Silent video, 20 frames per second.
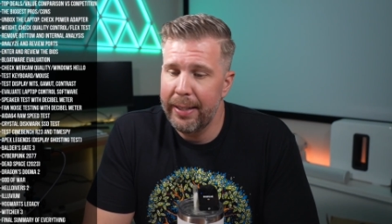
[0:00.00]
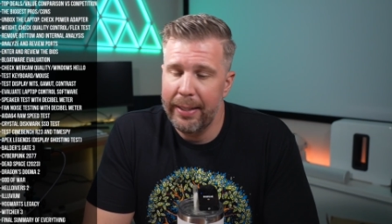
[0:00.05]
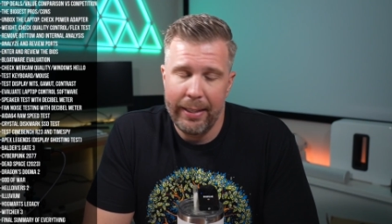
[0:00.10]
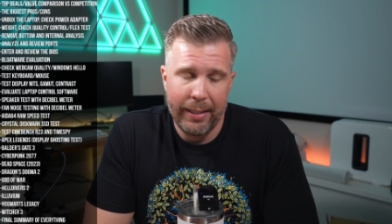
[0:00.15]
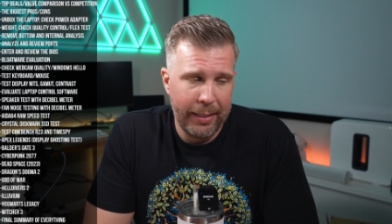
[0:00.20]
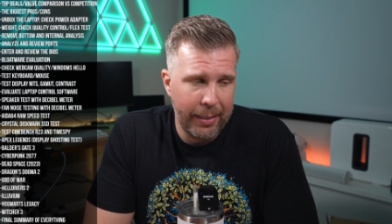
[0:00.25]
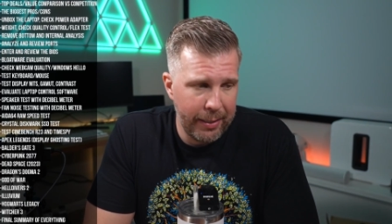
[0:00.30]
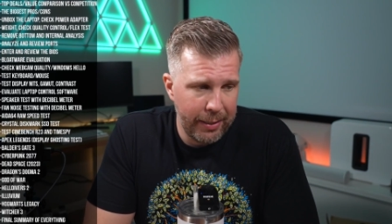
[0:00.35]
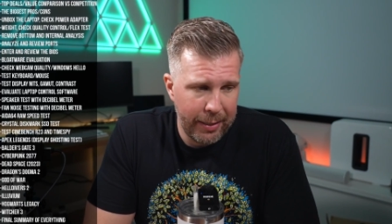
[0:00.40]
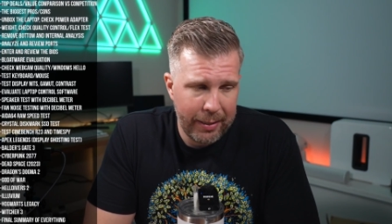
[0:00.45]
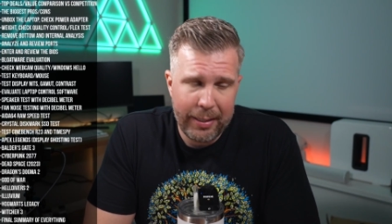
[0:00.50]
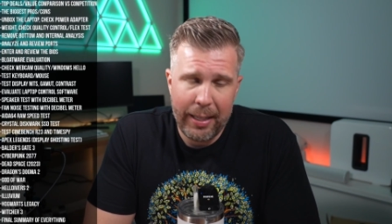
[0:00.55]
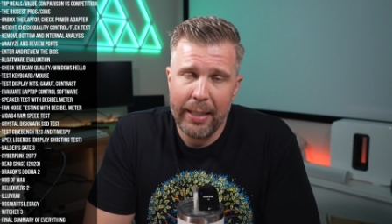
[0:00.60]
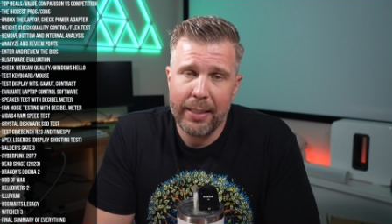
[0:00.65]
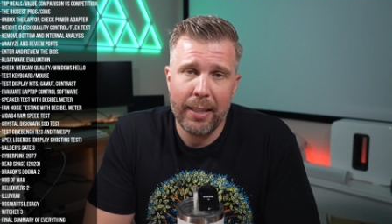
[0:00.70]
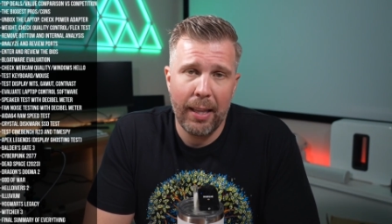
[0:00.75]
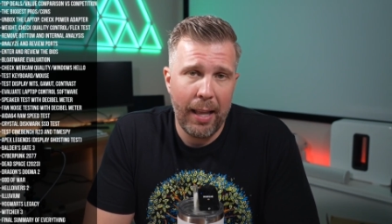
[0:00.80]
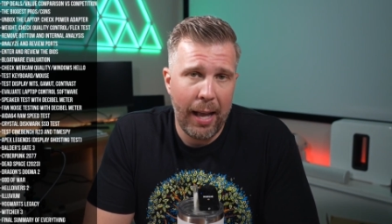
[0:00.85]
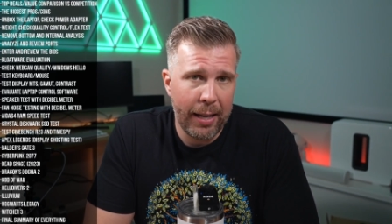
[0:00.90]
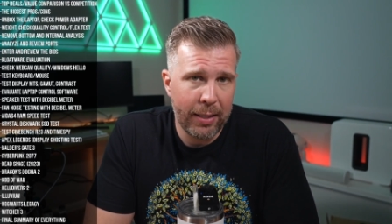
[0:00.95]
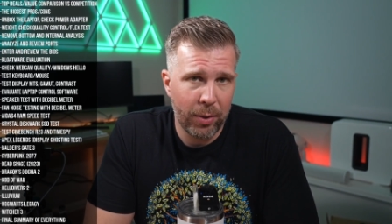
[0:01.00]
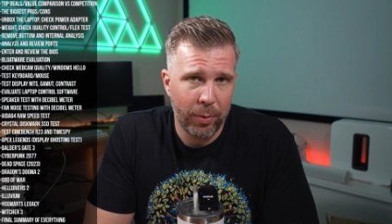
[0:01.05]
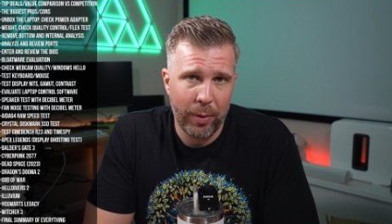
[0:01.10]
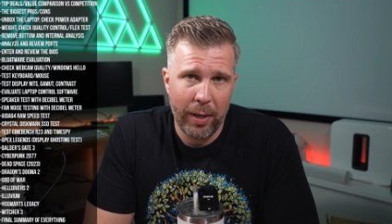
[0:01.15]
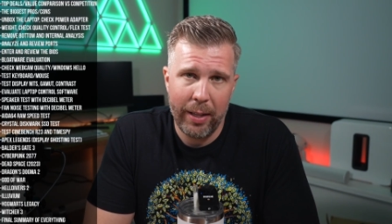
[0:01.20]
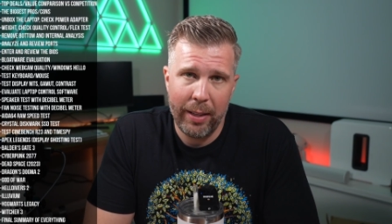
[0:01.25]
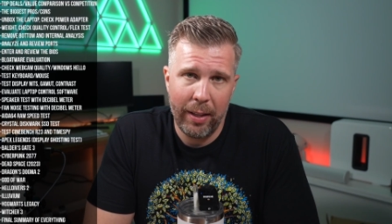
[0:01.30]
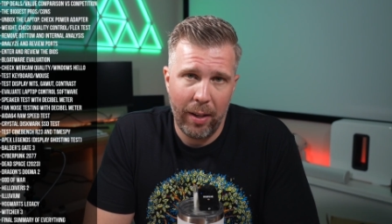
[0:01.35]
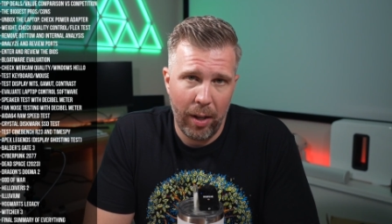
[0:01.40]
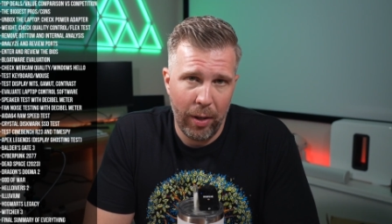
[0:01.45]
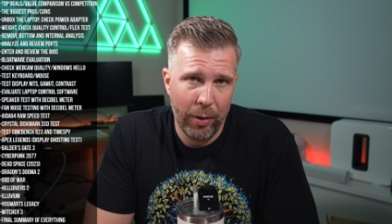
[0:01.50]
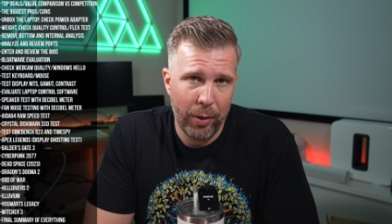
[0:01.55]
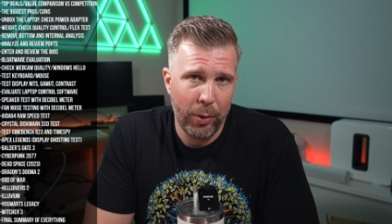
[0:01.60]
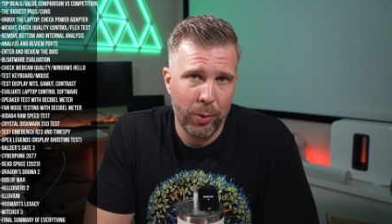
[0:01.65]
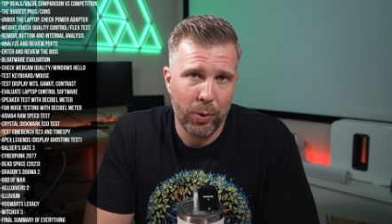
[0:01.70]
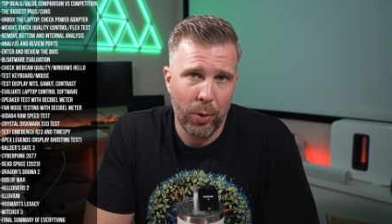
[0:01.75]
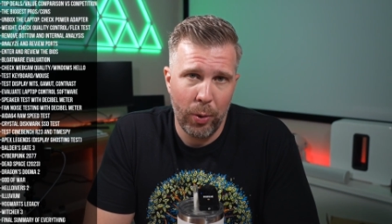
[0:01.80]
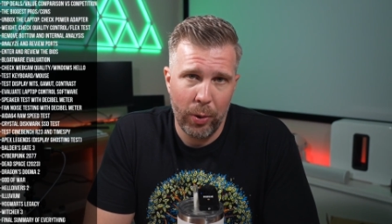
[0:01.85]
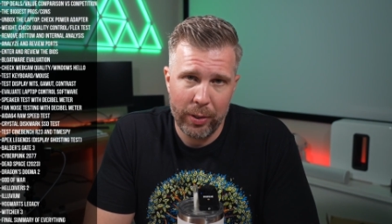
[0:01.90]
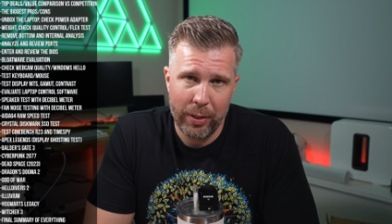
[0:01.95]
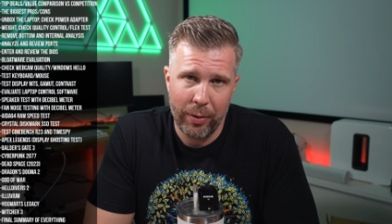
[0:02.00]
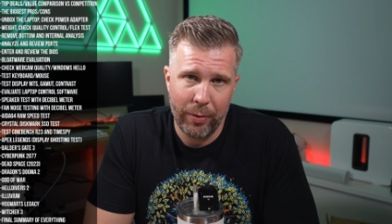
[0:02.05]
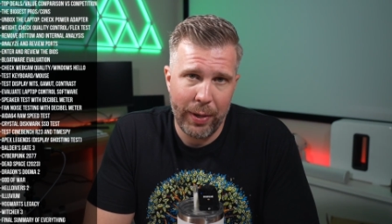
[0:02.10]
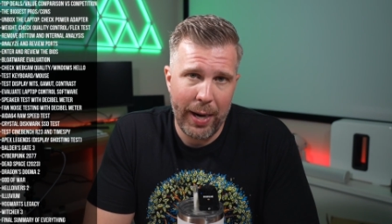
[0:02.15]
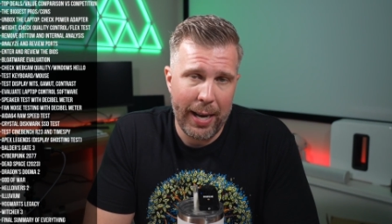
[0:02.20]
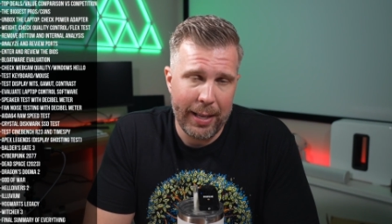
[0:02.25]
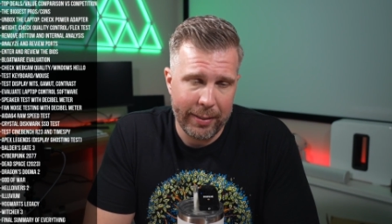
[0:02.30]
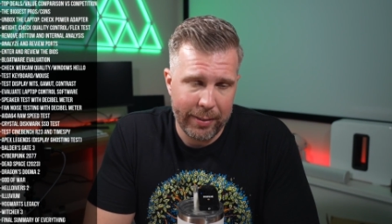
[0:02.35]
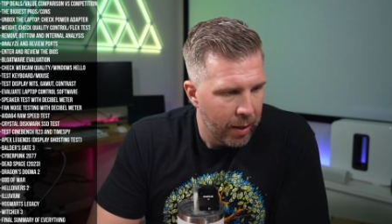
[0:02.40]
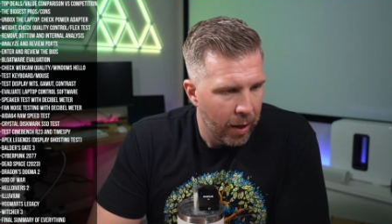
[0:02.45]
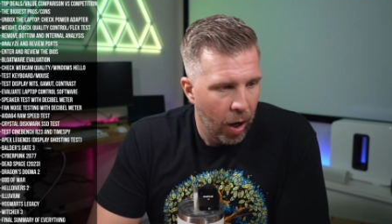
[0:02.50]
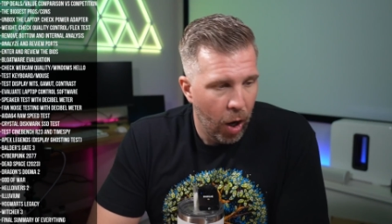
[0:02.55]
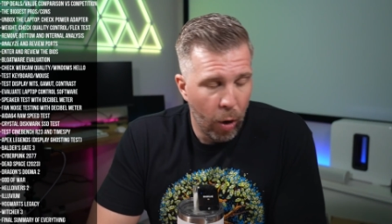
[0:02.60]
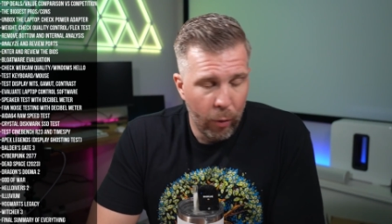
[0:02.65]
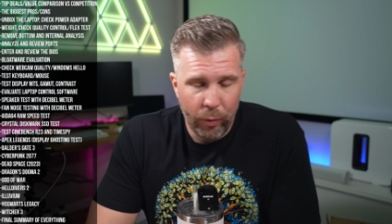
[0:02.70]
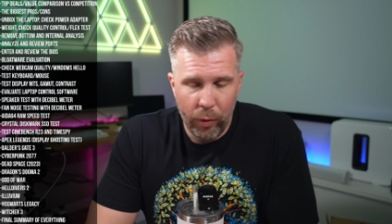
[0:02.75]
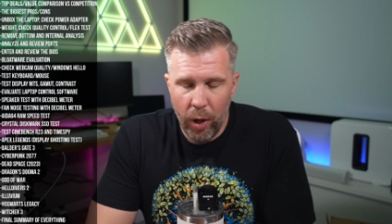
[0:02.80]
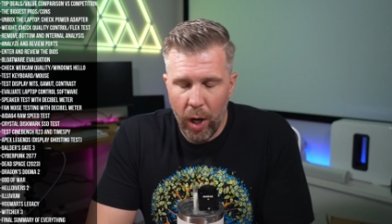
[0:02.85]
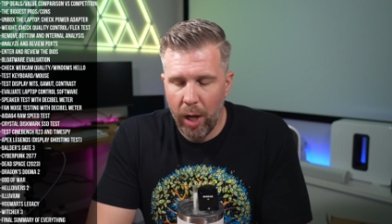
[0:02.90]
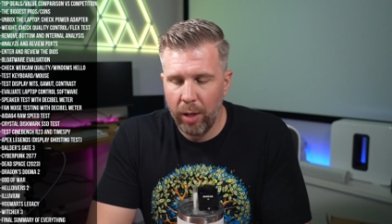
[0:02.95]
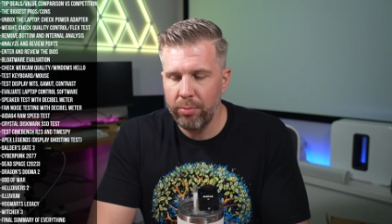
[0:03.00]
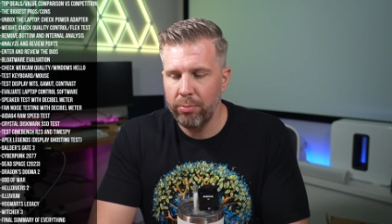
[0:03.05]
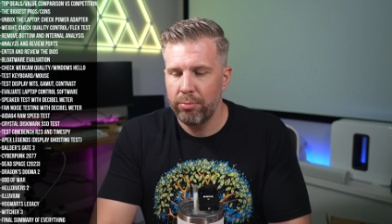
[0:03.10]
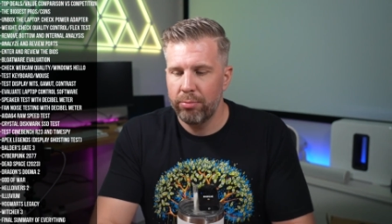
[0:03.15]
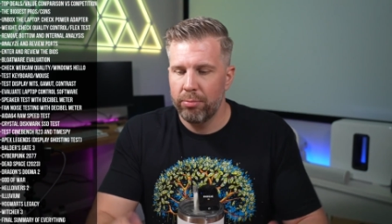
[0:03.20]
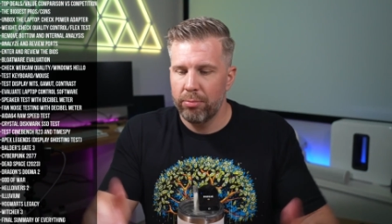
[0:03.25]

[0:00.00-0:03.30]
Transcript: it just takes a lot to run all those cores and threads. Overall,